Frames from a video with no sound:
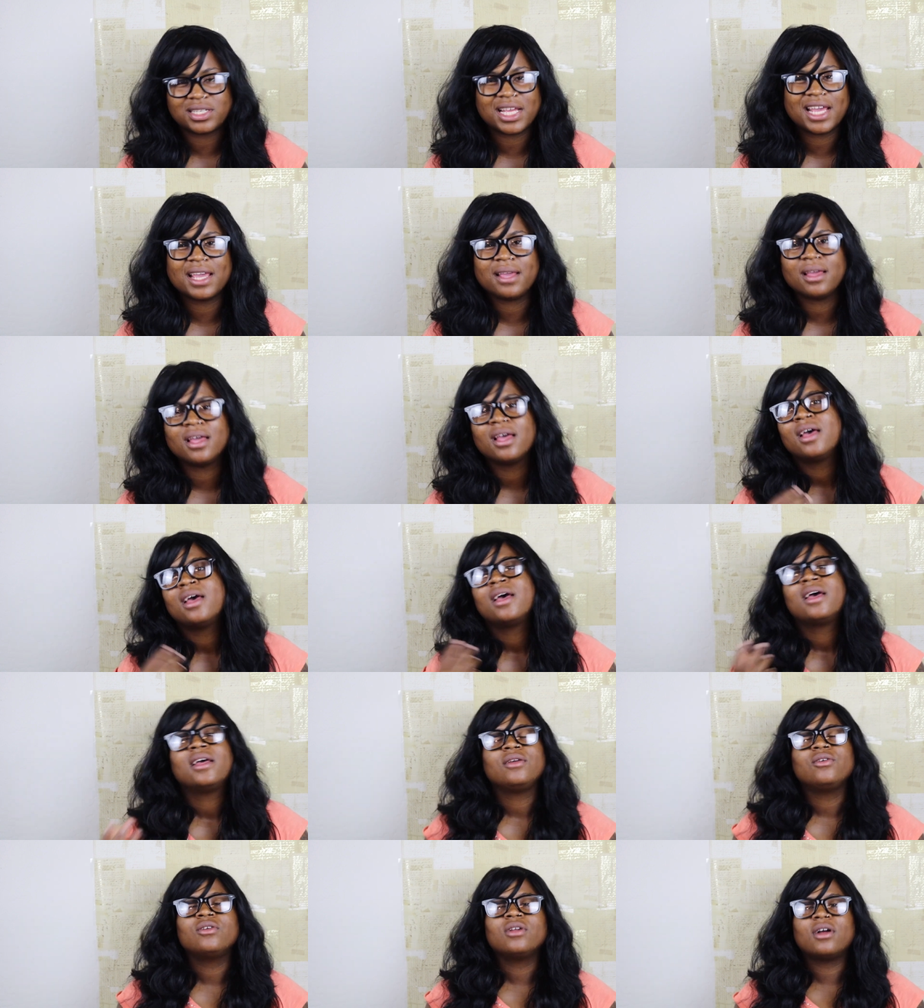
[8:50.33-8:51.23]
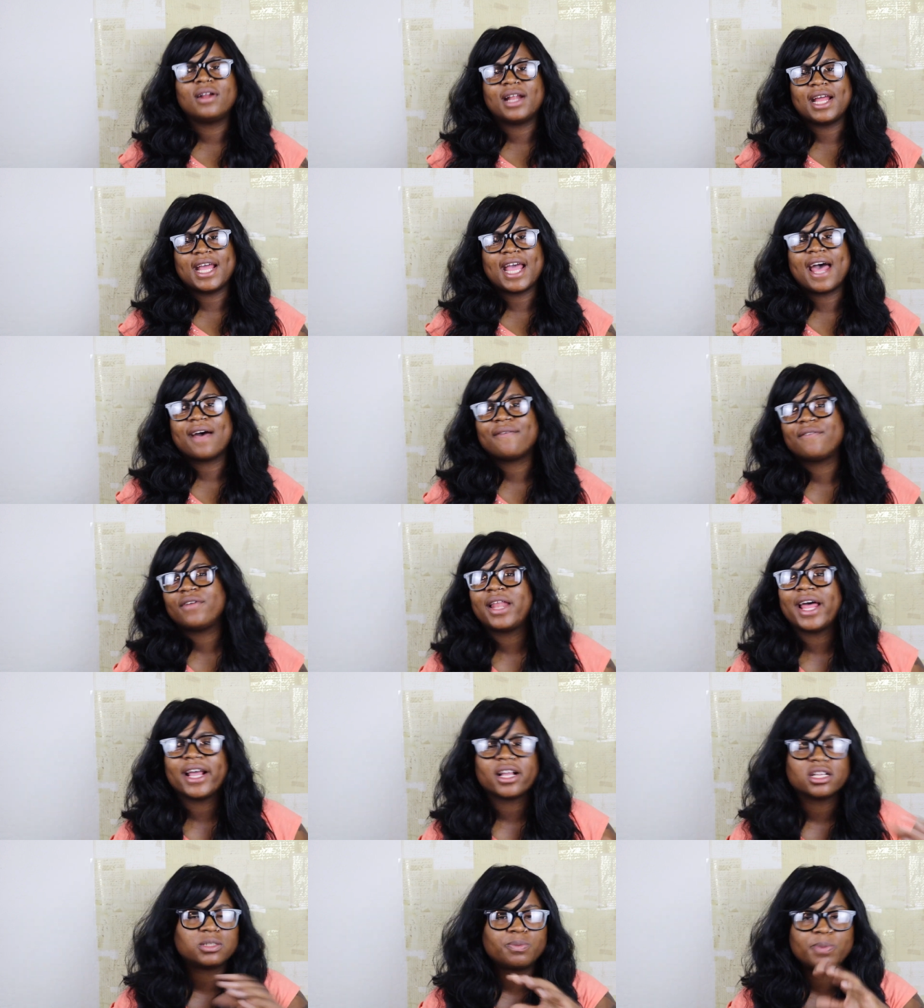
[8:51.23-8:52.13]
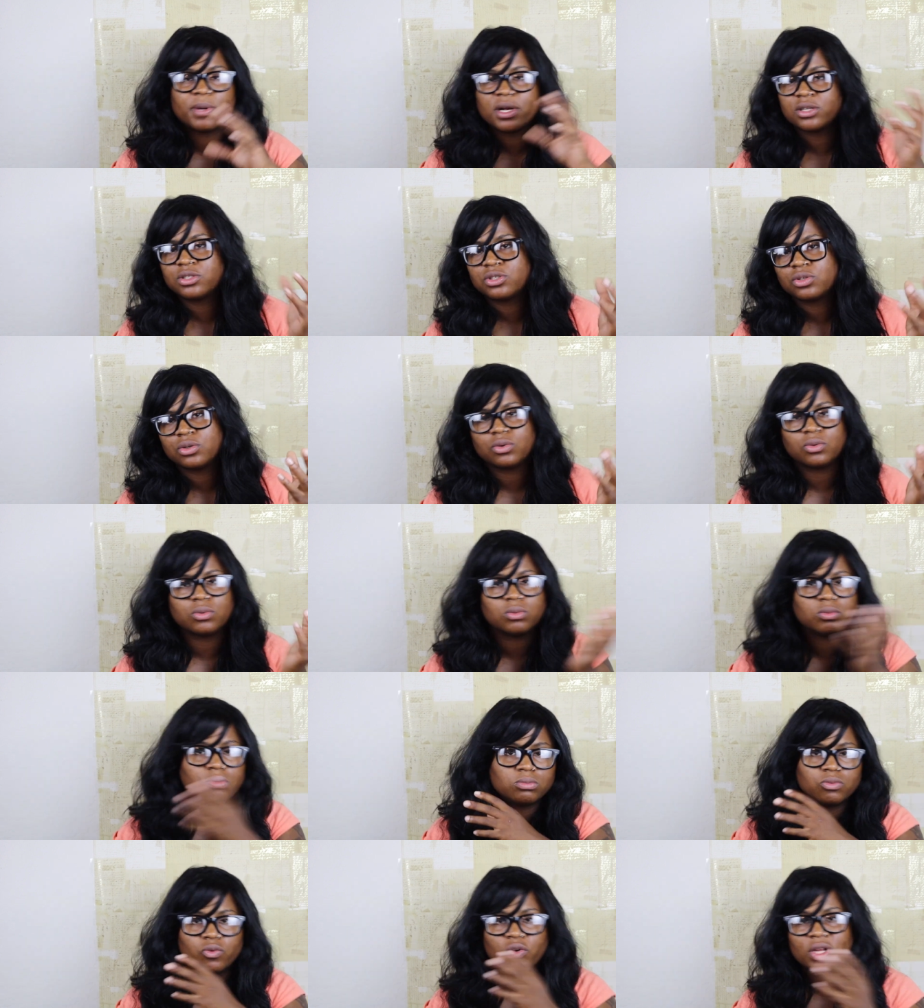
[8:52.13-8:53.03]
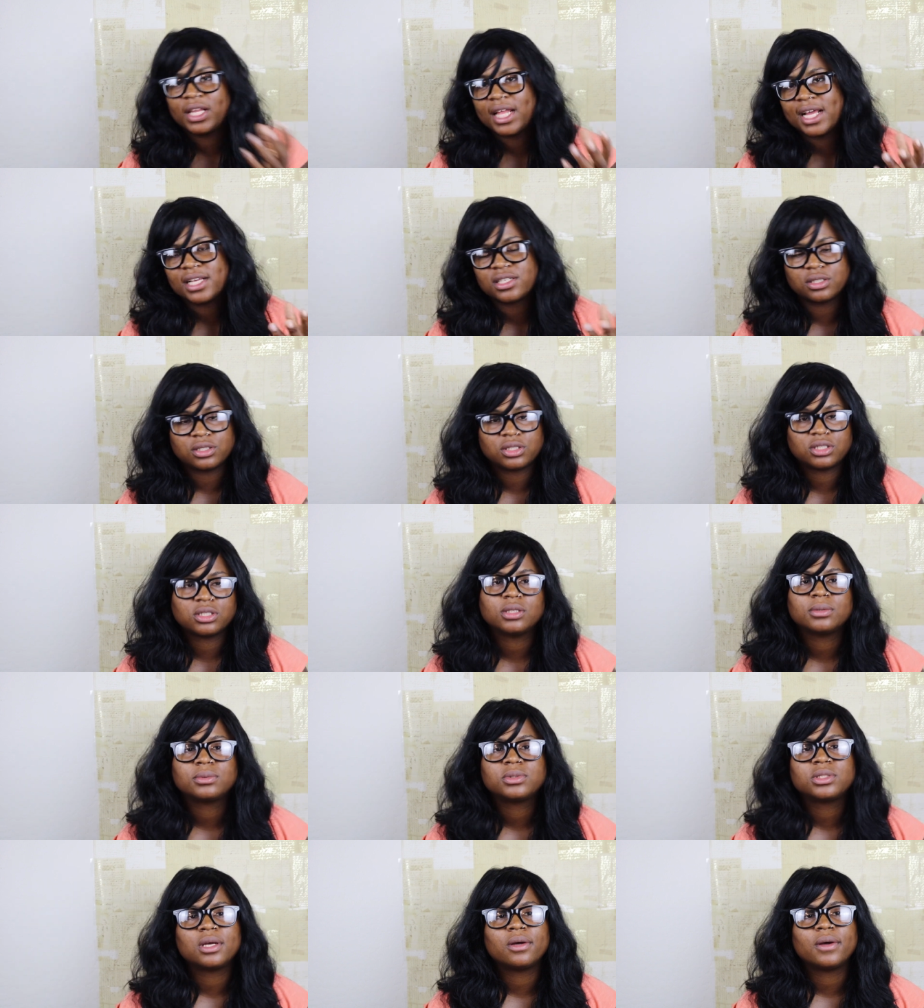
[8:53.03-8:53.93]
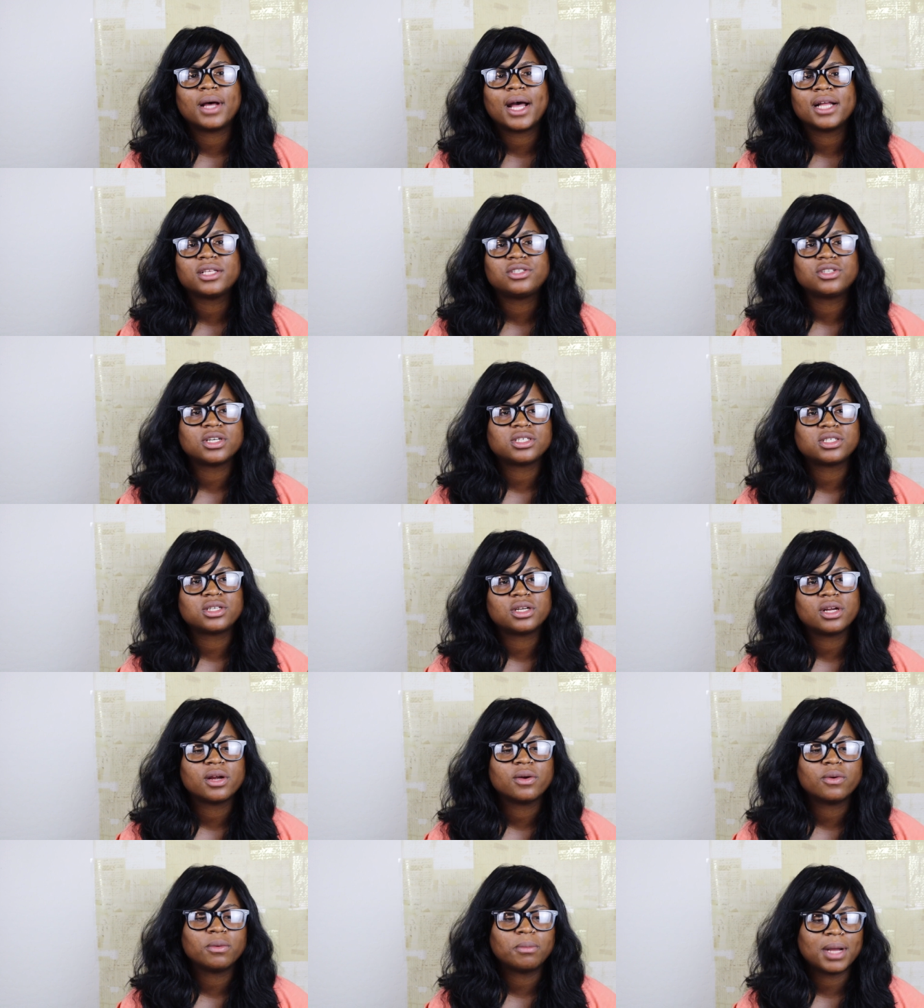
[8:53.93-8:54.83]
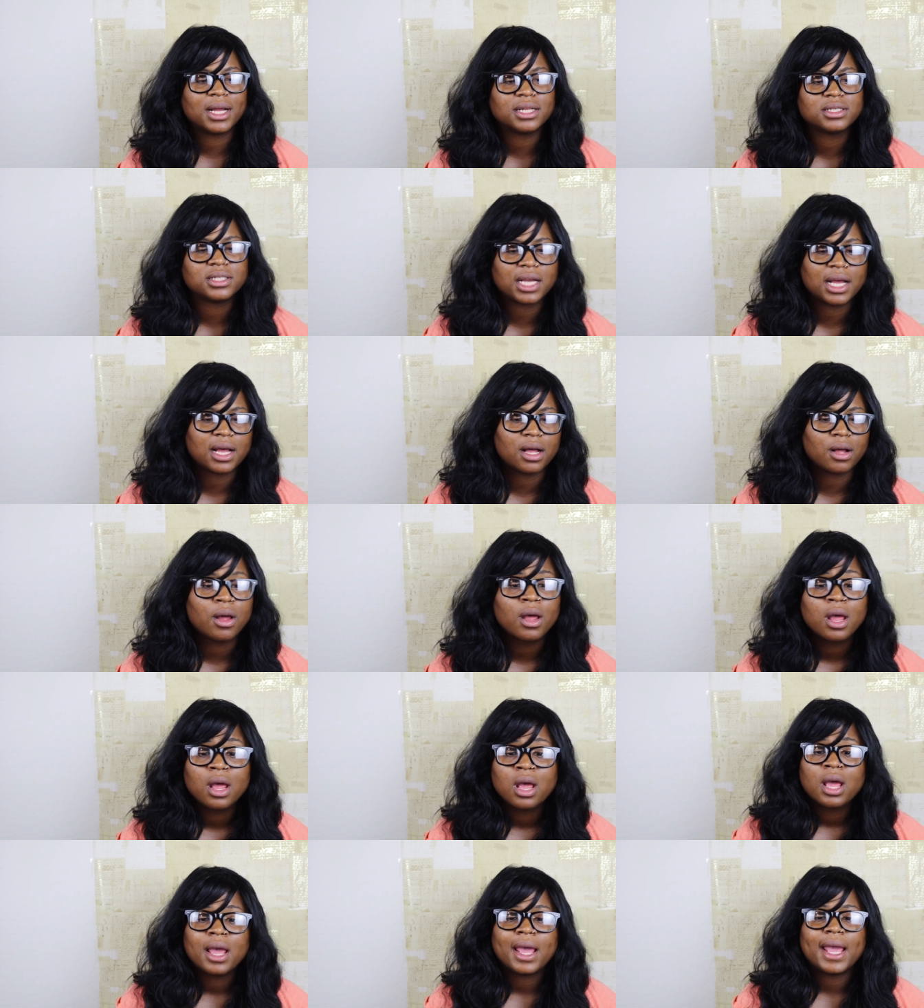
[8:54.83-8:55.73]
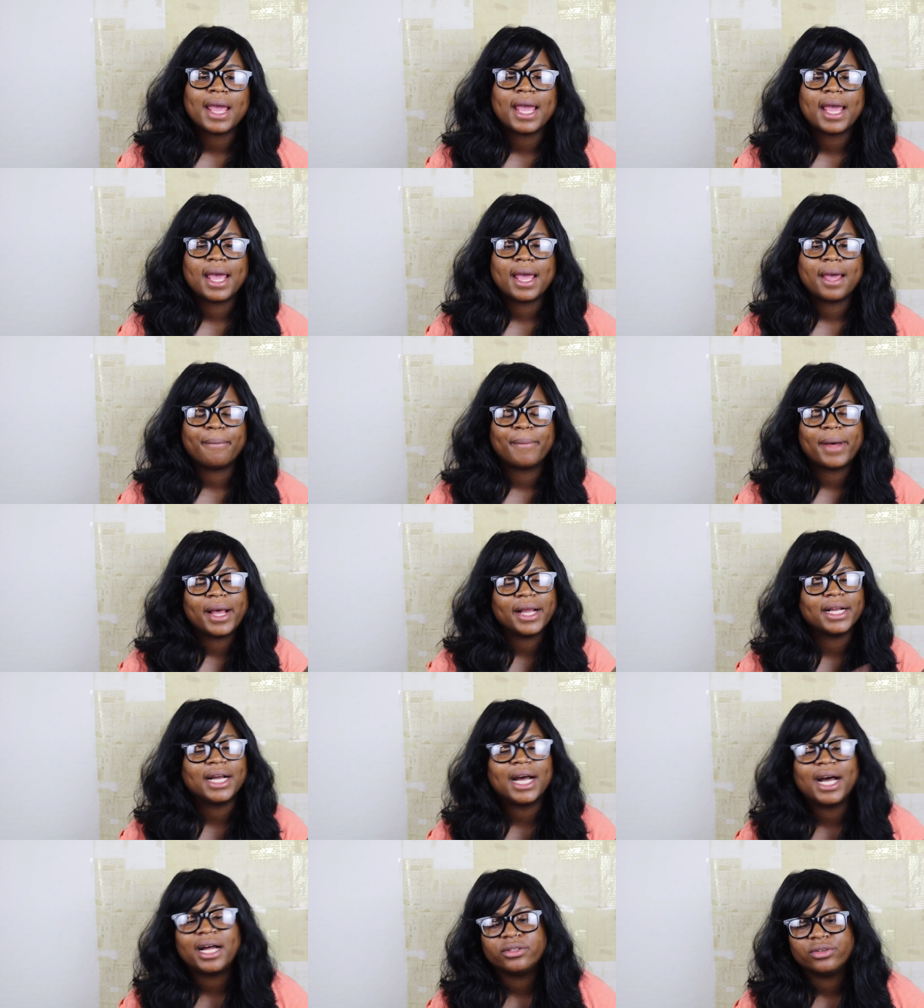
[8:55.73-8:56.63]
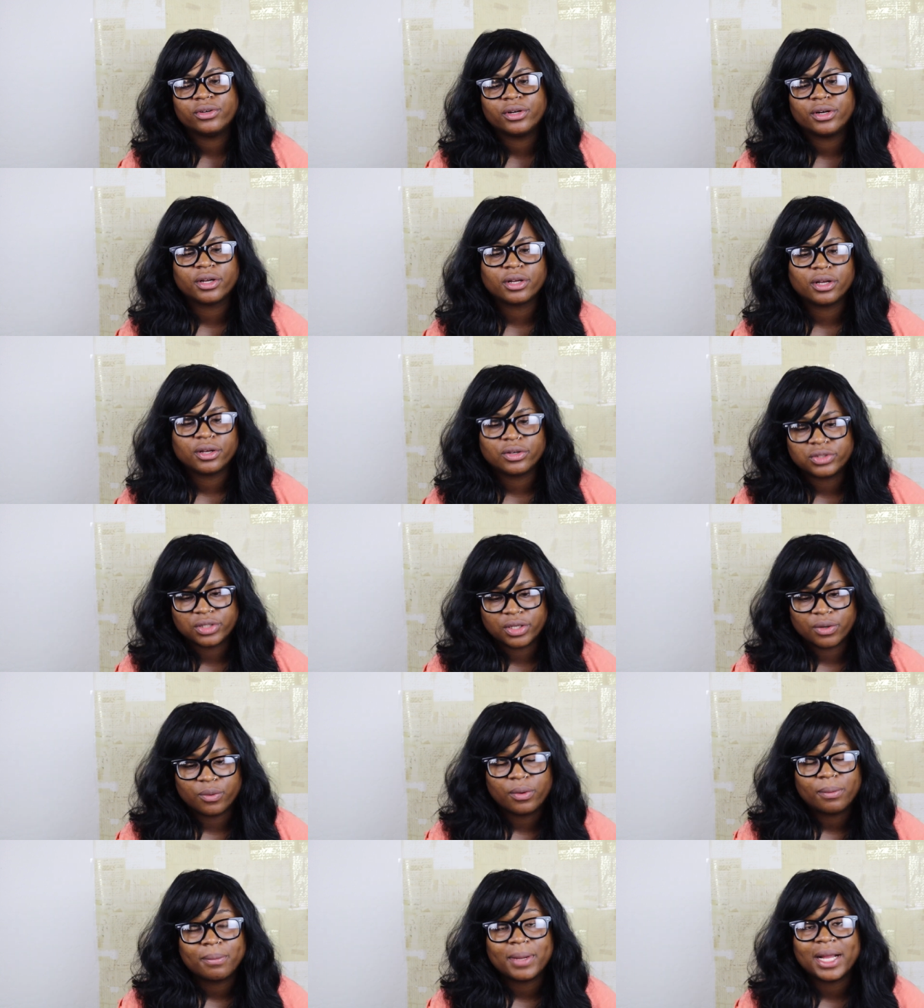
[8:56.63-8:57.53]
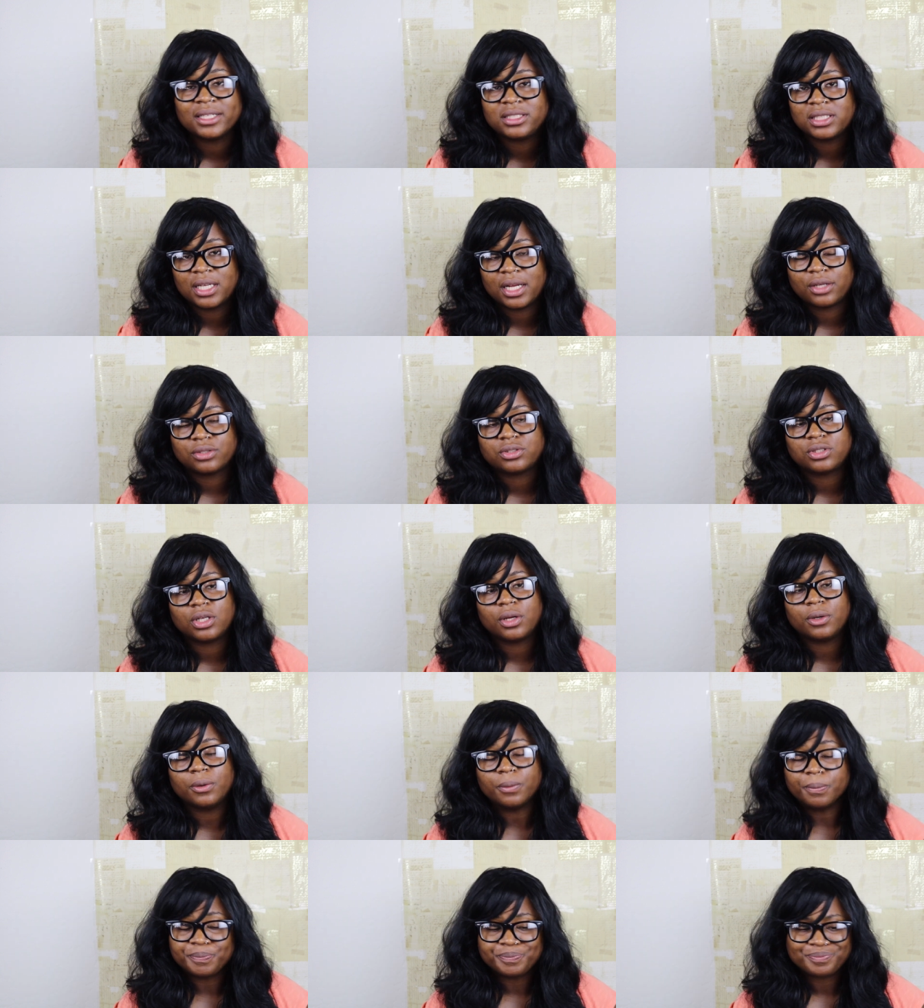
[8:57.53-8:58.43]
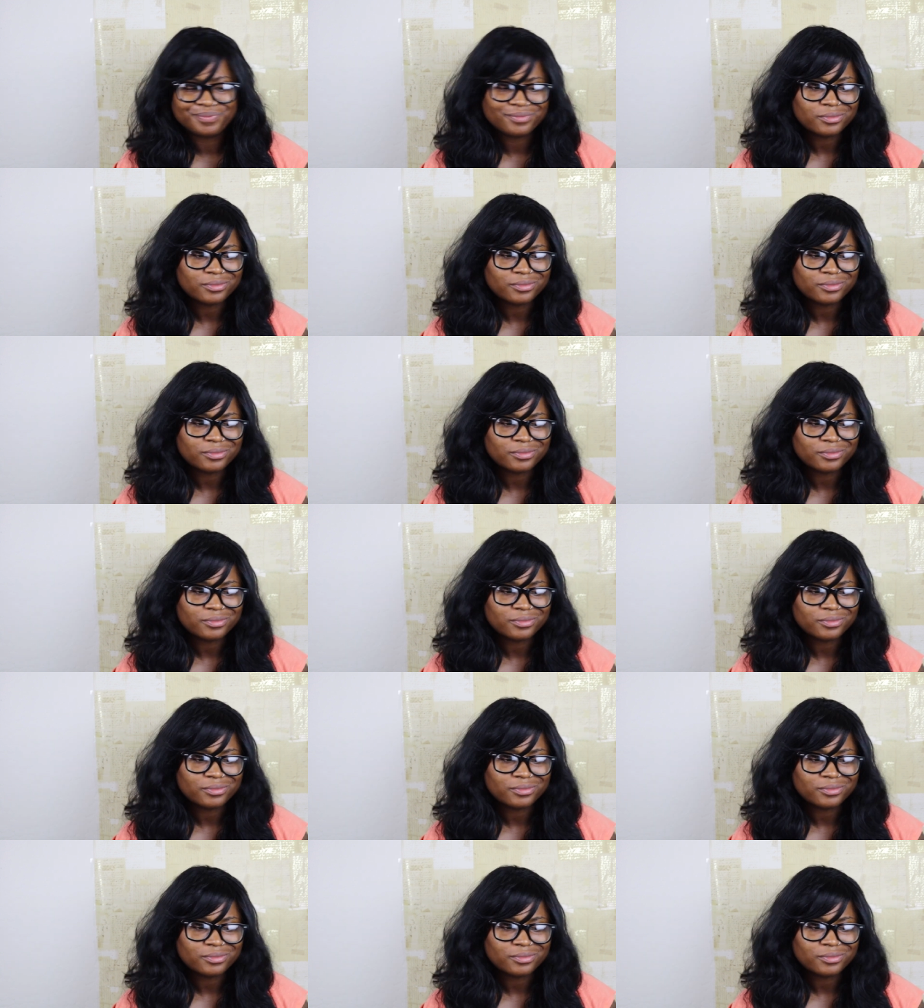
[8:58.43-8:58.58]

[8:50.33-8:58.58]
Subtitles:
They have like a spiritual relationship. So I trusted her with my child, and my goddaughter goes there with my child. So